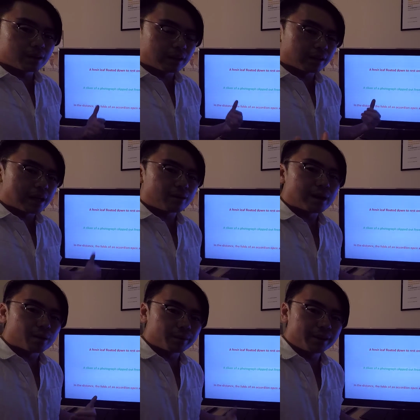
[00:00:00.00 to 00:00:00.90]
allow
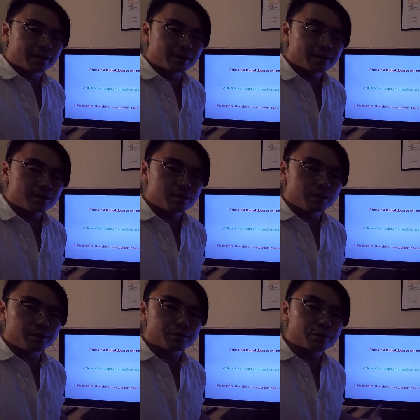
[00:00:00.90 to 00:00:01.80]
our reader to
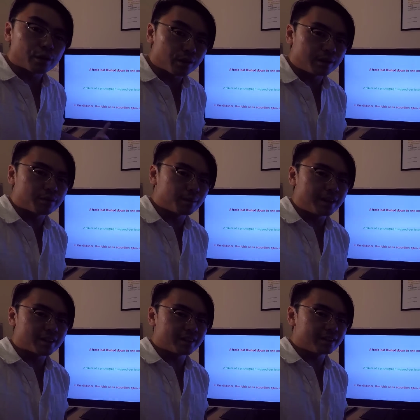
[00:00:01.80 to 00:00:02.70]
infer
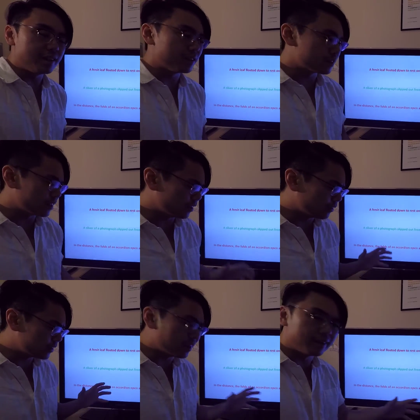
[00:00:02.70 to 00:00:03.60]
information instead
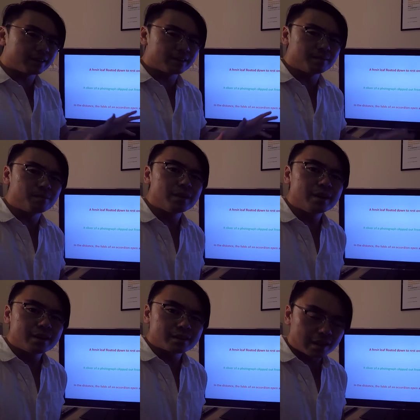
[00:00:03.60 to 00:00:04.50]
of telling them
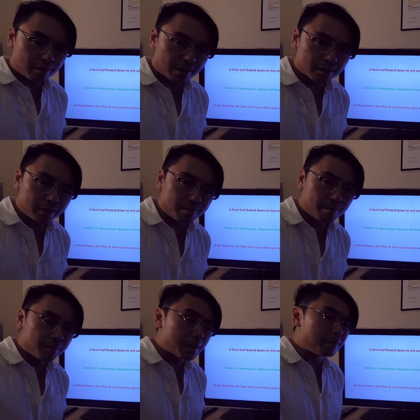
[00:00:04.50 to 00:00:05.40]
directly.
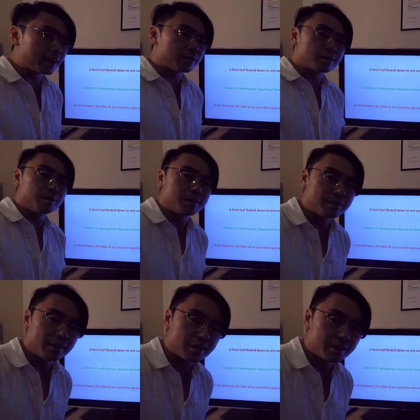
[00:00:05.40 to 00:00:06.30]
Microscope
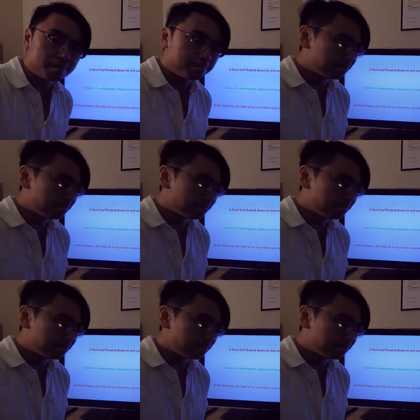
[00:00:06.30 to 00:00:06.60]
definition.